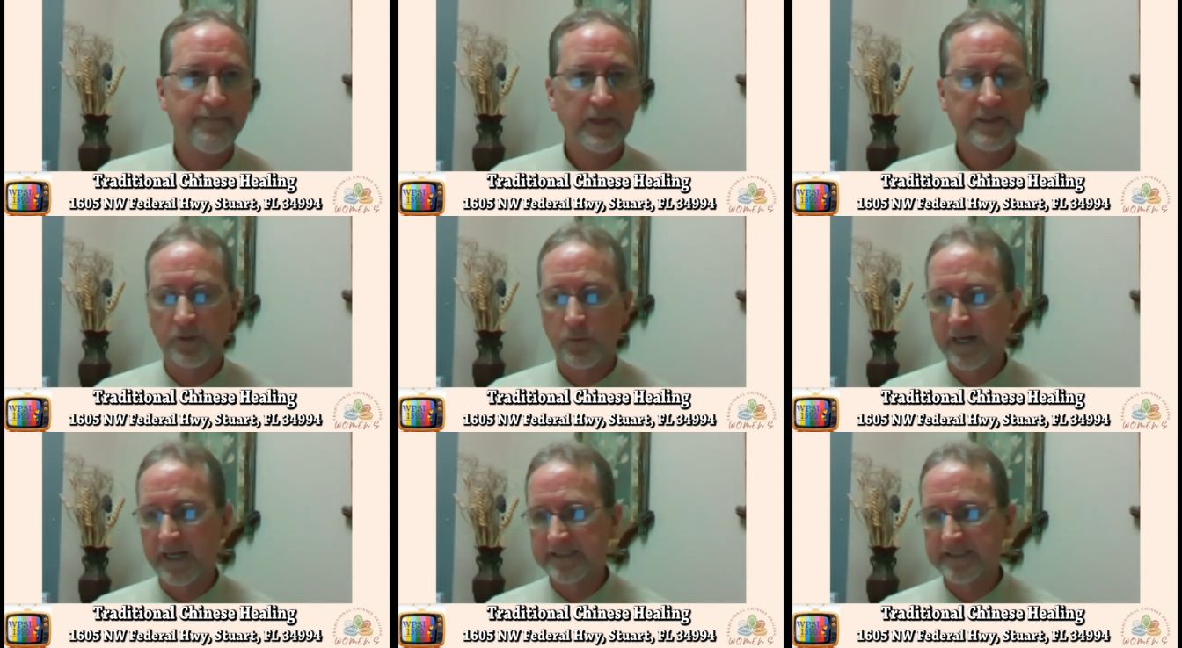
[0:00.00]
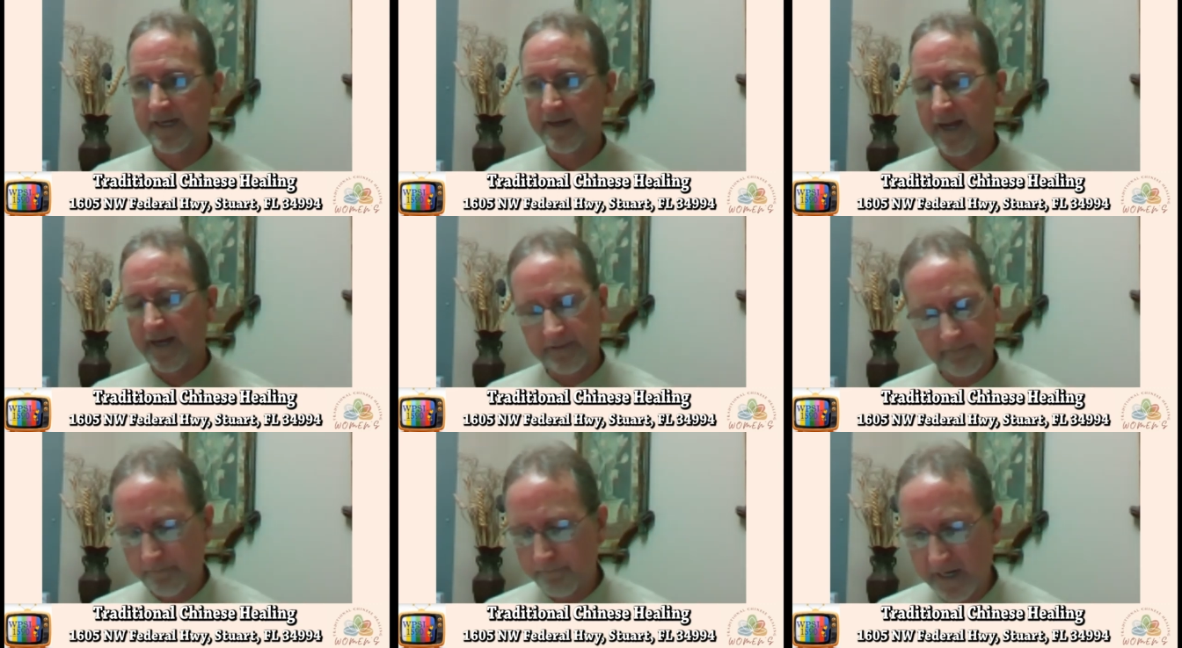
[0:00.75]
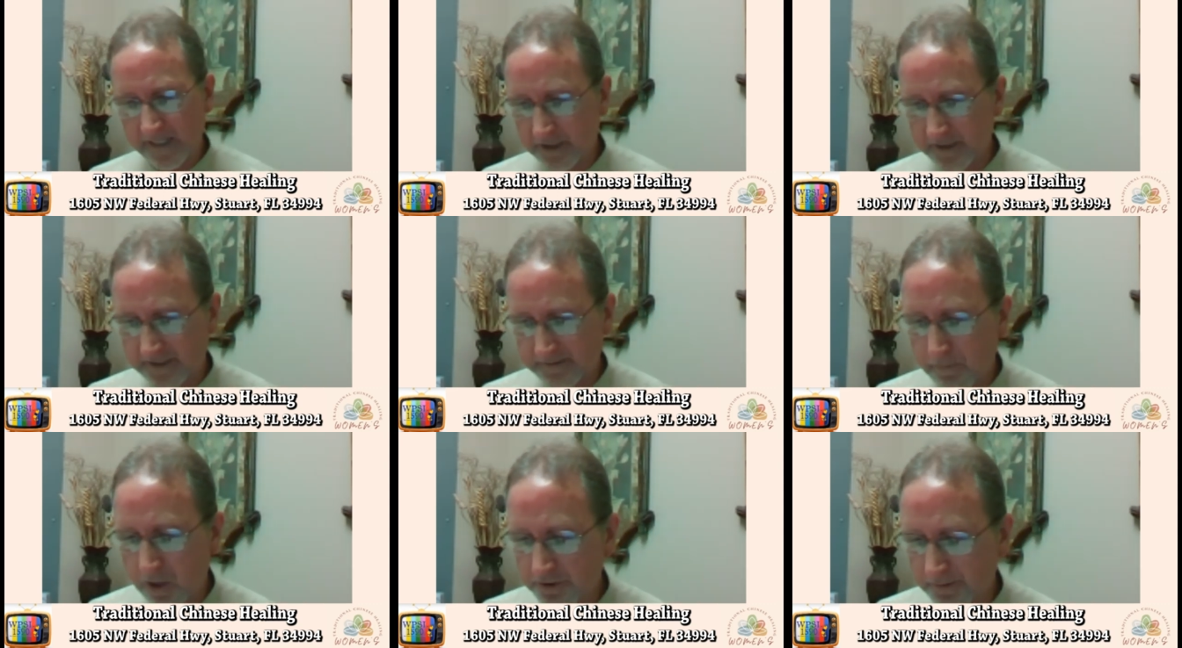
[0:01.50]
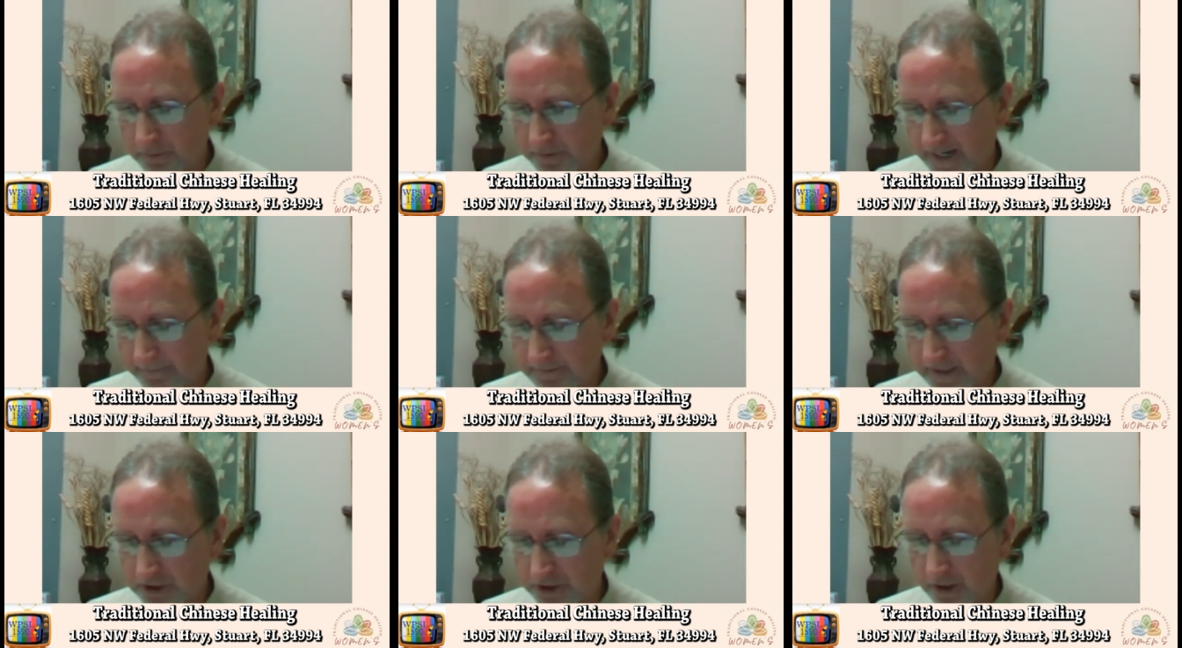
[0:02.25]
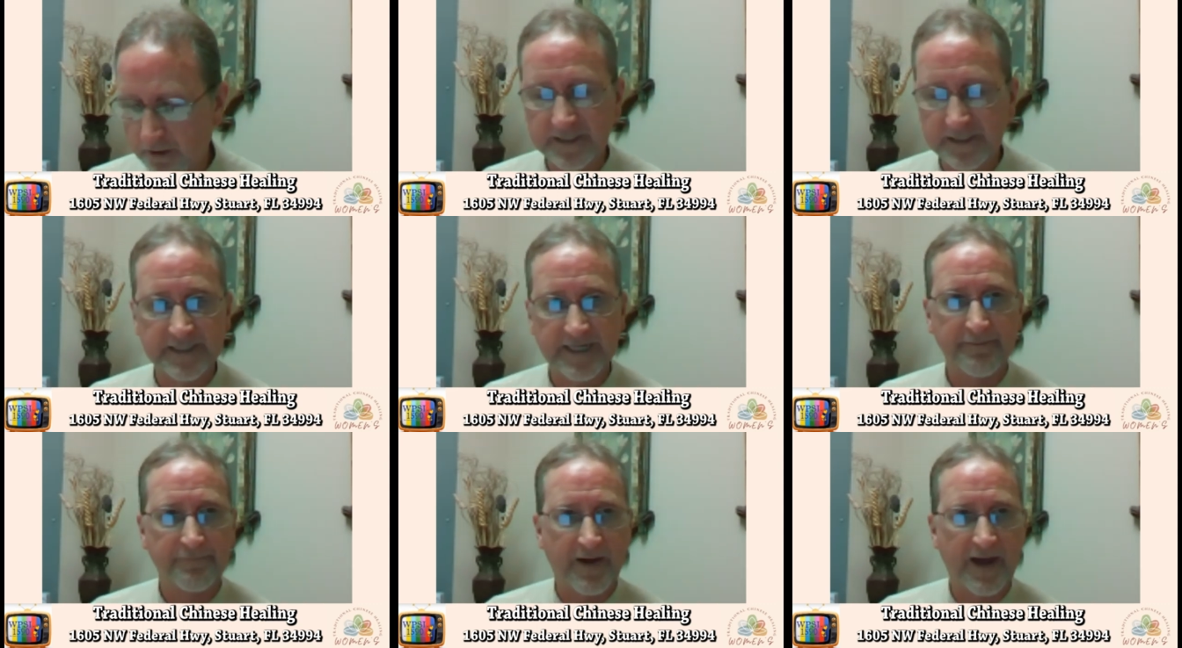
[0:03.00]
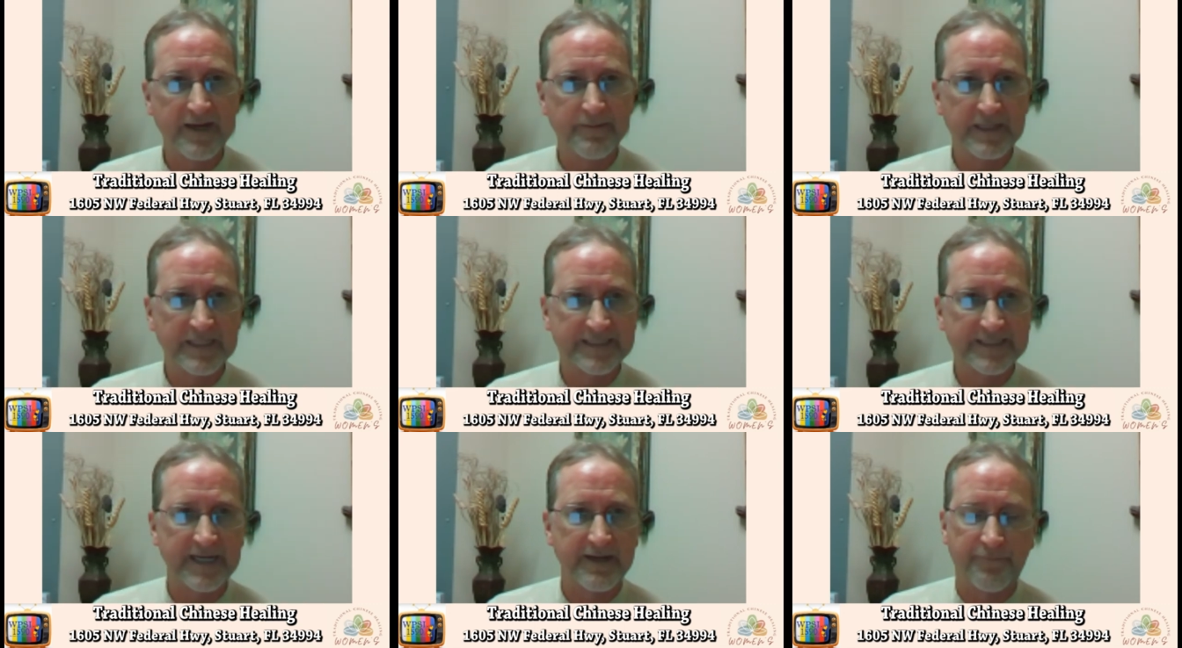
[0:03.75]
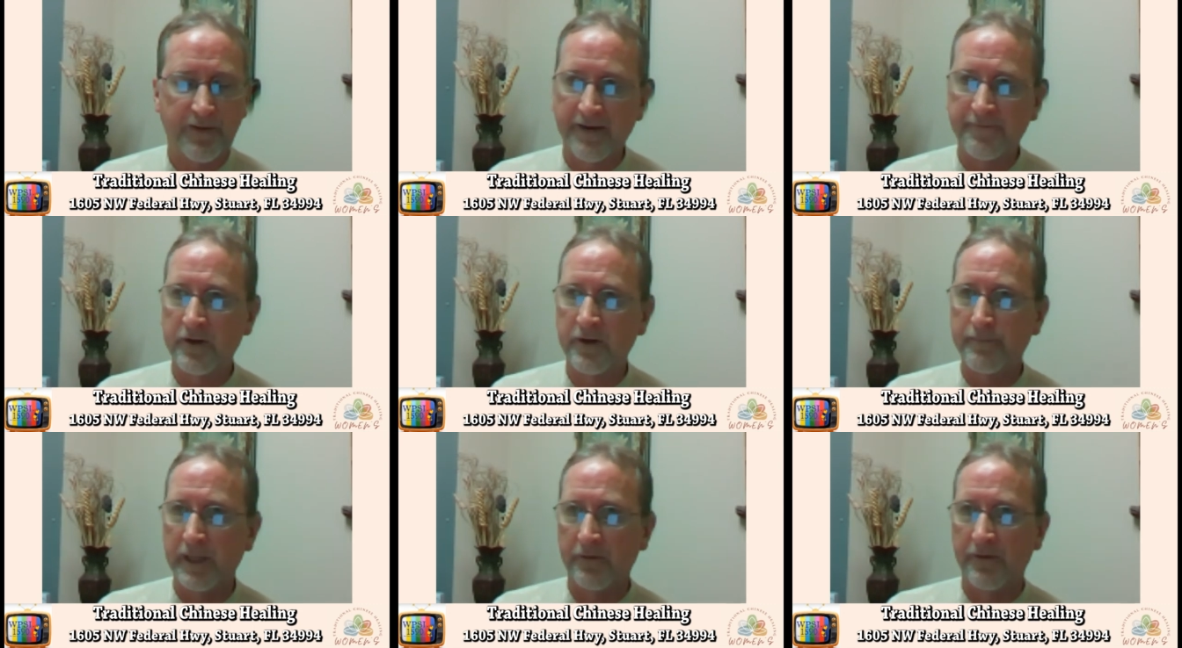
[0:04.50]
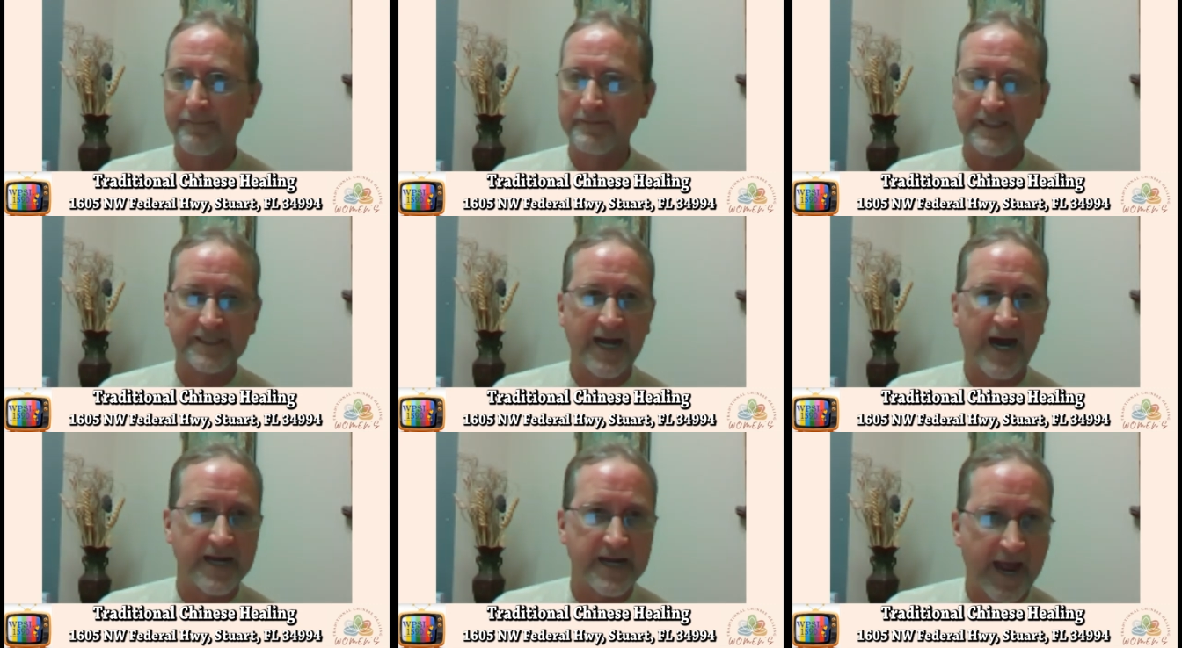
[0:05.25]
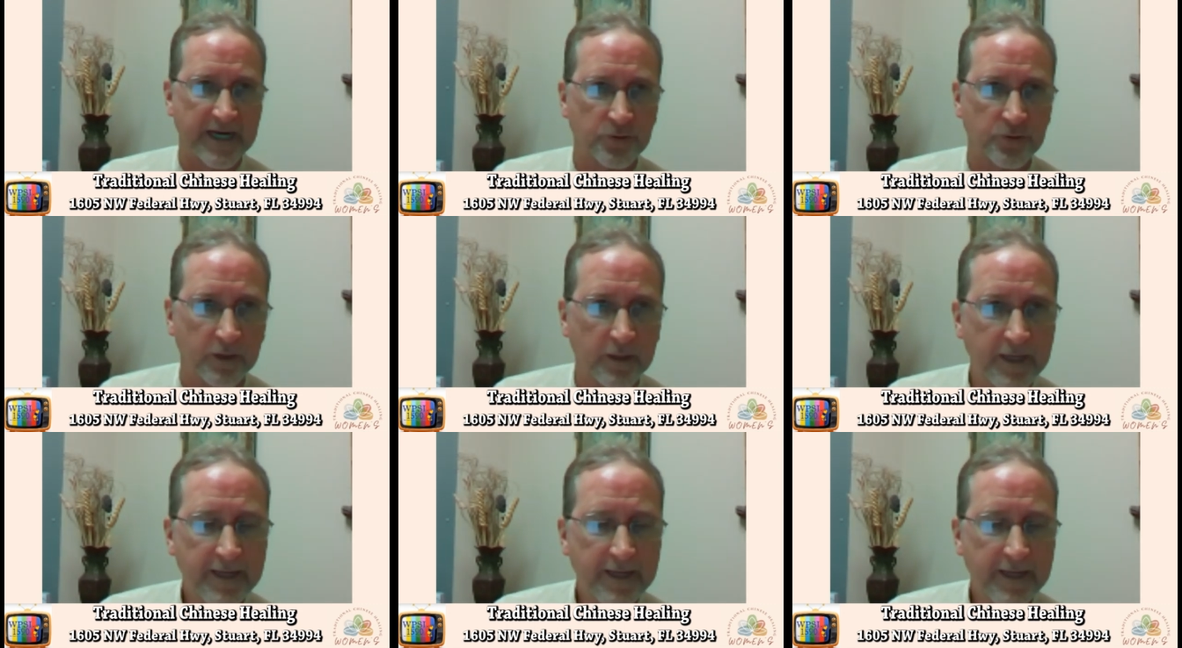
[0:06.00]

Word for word: So when I say I mentioned this multiple times on shows is that vitamin C 500 milligrams is not natural.